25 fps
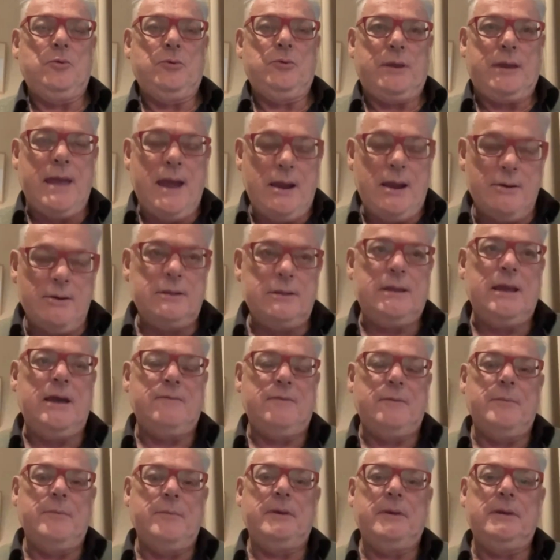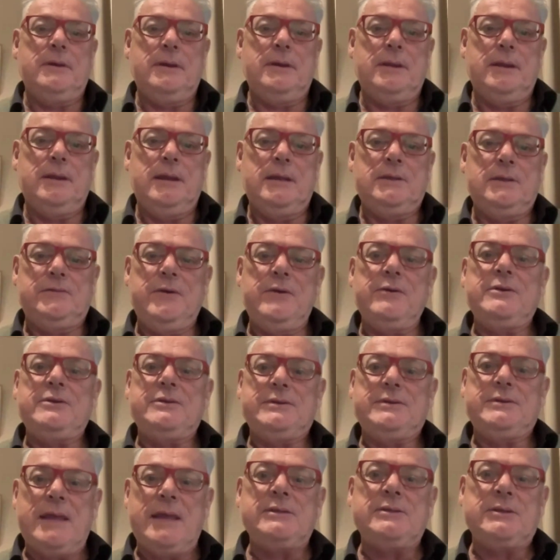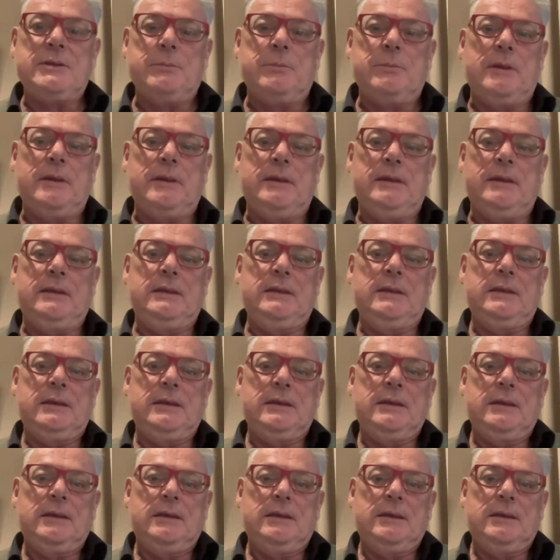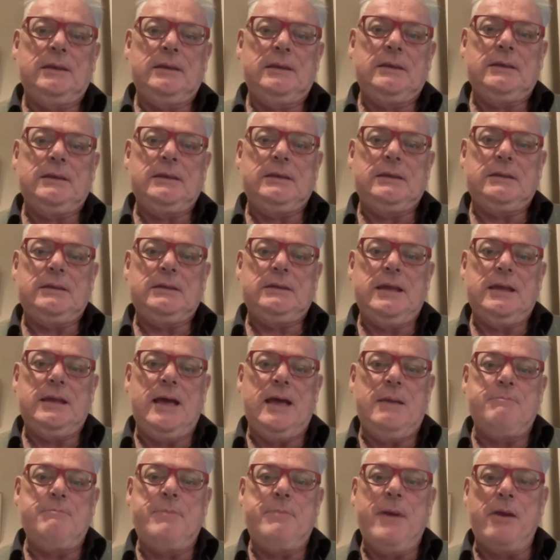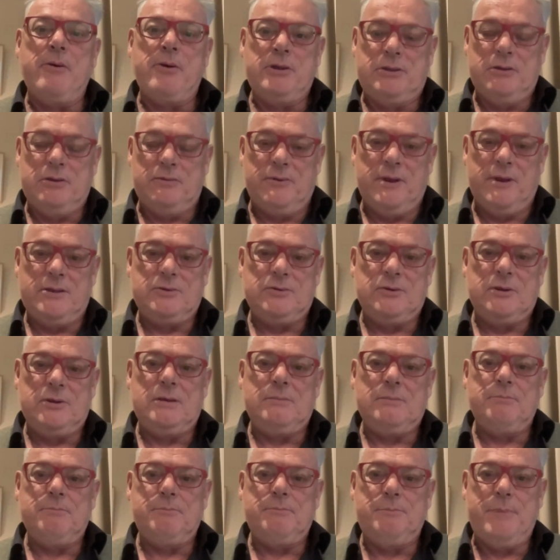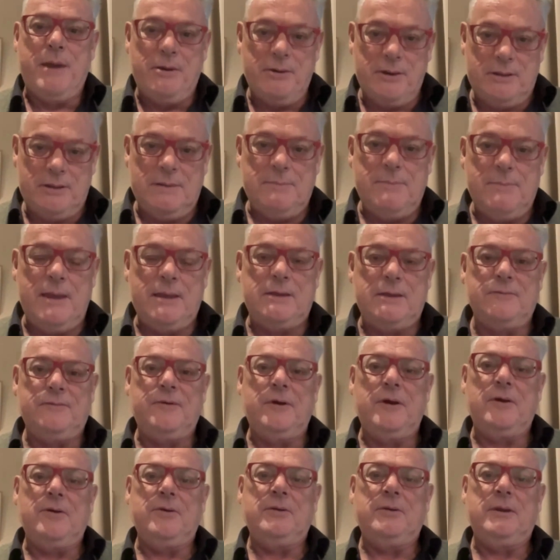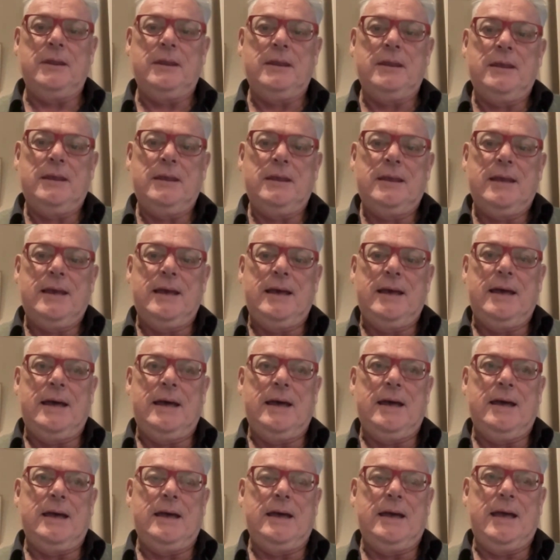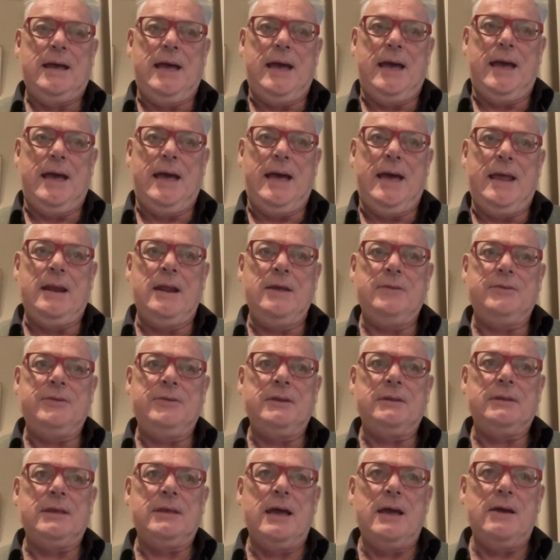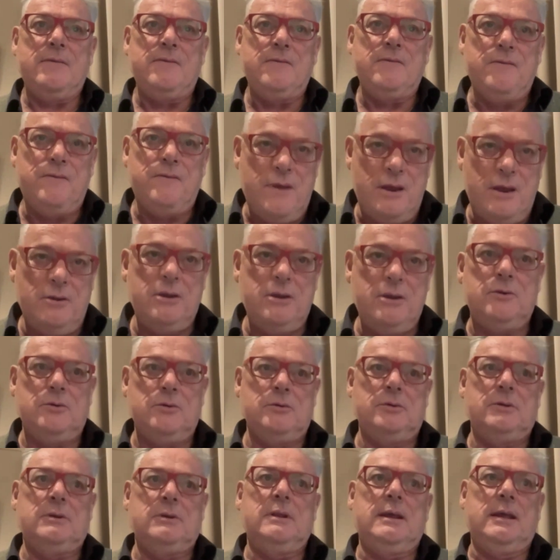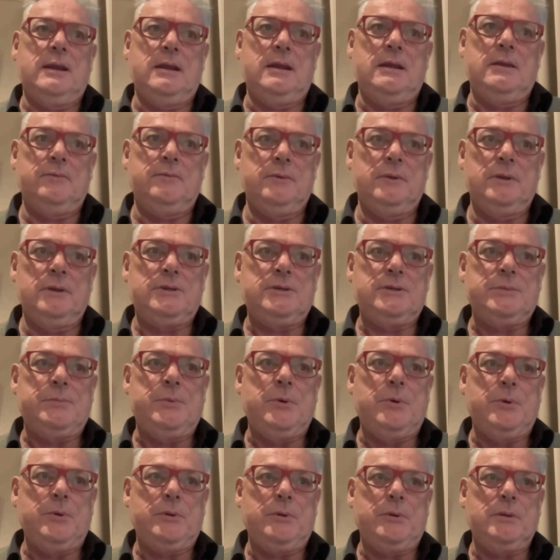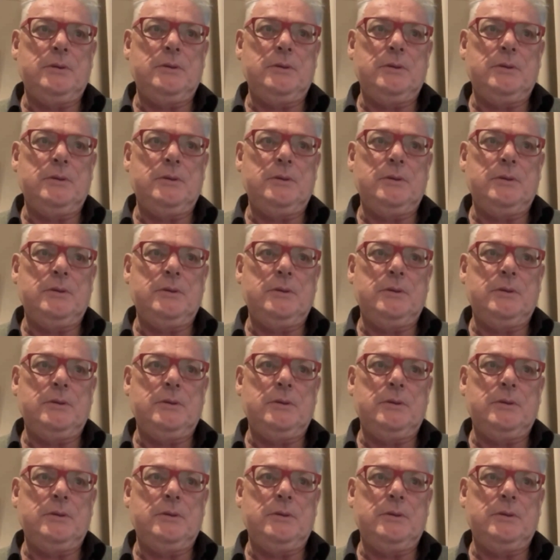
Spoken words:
current government has very sensibly buried the rhetoric, buried the megaphone, and I think they are very good, and I really support